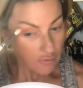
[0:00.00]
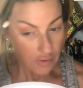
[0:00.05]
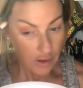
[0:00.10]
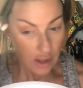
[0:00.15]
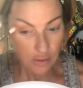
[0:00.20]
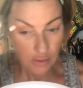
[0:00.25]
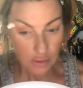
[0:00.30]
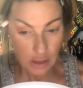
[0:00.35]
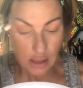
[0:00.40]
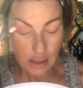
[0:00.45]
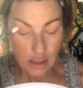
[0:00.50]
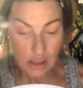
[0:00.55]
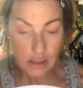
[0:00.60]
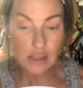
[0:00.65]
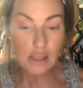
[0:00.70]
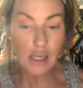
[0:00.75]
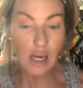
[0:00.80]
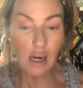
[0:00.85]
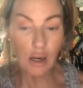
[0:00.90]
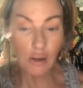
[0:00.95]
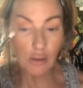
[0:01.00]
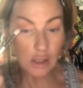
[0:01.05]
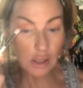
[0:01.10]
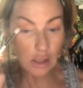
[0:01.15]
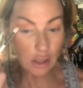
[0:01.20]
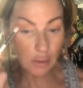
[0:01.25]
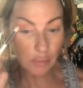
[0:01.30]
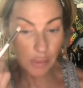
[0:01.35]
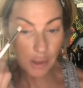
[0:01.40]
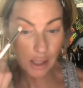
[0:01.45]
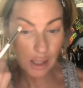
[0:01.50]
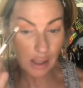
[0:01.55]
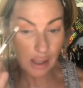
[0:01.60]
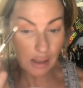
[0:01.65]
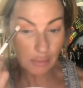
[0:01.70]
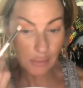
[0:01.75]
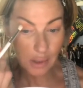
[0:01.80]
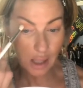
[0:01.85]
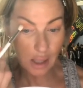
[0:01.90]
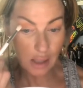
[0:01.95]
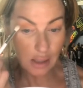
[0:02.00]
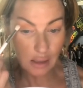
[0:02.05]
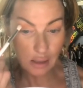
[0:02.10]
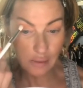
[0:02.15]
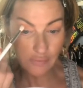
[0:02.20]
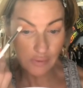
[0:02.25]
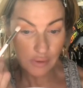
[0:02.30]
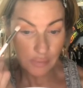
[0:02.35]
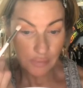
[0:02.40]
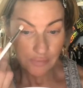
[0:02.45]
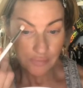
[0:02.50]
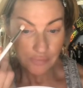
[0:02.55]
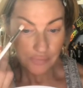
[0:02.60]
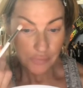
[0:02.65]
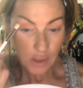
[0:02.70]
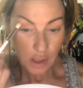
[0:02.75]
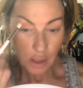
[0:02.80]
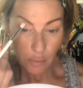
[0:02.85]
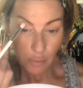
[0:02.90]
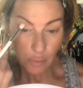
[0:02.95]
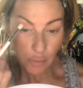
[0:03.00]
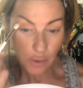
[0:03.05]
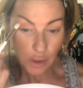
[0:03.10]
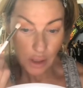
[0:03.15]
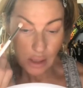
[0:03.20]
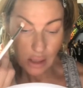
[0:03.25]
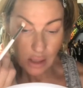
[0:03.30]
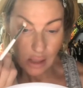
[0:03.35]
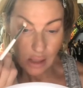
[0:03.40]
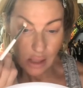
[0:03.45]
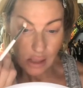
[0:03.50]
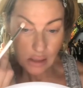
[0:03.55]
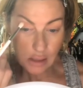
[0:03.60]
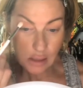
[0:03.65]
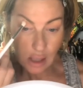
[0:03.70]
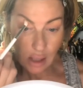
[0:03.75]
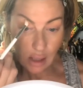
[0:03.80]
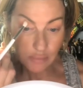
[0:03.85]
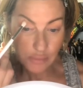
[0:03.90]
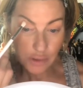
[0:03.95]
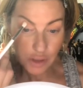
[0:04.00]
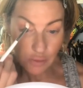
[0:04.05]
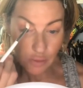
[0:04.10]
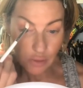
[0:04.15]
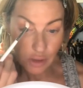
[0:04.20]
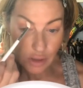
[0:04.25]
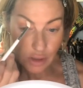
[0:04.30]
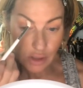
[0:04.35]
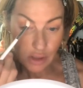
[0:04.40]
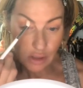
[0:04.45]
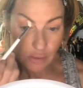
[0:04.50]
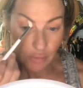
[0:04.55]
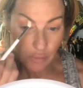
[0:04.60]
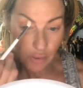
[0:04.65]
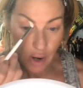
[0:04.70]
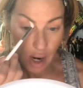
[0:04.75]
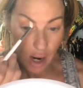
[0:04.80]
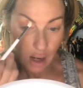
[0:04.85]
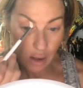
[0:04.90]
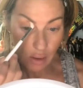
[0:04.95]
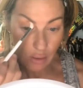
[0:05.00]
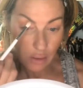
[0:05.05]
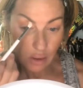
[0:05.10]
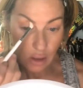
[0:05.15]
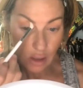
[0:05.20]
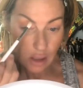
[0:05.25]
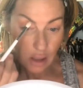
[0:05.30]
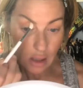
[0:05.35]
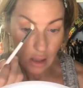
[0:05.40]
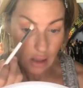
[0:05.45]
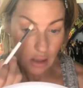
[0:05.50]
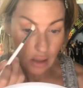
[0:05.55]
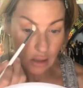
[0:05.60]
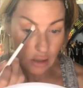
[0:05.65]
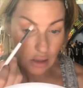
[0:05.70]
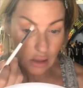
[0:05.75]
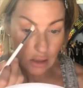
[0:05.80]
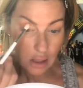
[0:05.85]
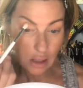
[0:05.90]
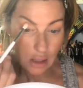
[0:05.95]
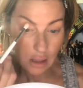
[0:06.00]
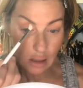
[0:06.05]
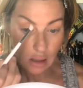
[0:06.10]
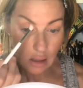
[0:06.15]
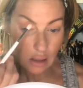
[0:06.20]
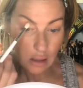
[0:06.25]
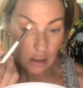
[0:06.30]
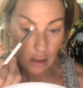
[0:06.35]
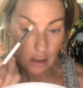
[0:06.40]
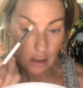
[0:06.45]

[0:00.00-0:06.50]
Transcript: feathering this out here, but I'm kind of bringing this up towards the brow and then just kind of